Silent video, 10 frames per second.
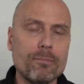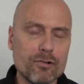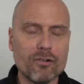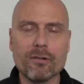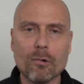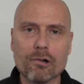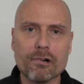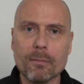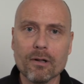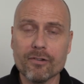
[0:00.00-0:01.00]
producing more
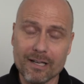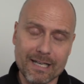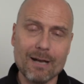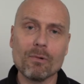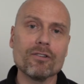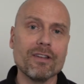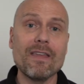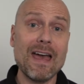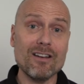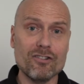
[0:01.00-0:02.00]
criminals, I damn well say
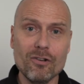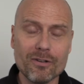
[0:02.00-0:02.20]
that too.